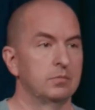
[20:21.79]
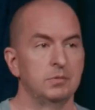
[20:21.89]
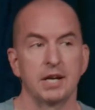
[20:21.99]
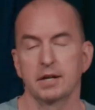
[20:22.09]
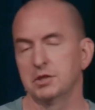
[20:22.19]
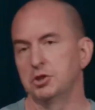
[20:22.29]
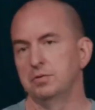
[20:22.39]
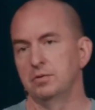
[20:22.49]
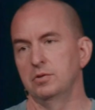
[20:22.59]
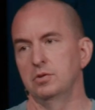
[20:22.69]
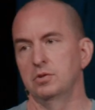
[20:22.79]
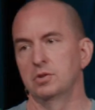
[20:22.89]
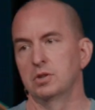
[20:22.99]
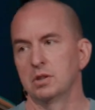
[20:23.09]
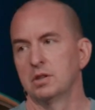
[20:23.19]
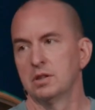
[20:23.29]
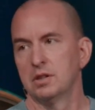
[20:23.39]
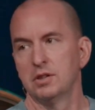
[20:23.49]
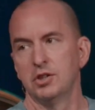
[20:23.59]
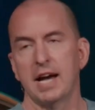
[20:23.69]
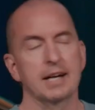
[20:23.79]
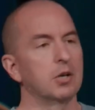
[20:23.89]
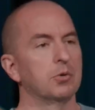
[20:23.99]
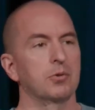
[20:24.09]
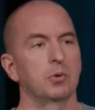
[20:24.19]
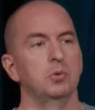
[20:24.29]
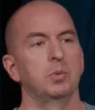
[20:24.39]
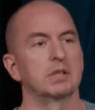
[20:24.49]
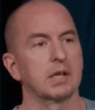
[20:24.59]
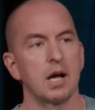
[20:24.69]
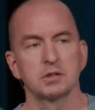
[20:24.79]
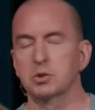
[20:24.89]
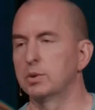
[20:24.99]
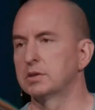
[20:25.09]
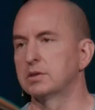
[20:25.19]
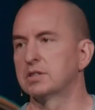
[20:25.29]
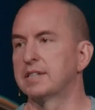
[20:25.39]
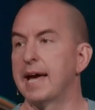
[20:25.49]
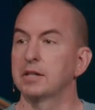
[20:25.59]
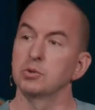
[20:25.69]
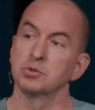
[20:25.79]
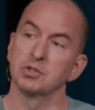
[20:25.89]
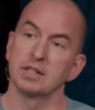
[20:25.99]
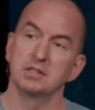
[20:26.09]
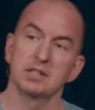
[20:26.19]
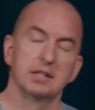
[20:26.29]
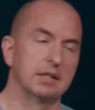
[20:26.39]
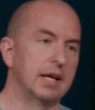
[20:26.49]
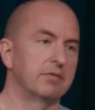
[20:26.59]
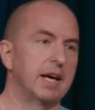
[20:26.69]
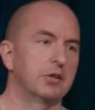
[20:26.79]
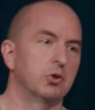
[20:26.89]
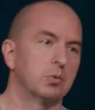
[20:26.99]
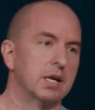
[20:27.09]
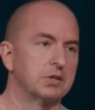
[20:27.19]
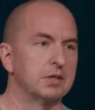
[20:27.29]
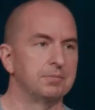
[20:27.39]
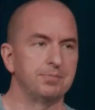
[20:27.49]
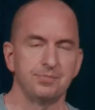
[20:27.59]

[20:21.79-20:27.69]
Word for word: Darius, you, you got to go through with the consequences to Daniel. So they send and have Daniel arrested.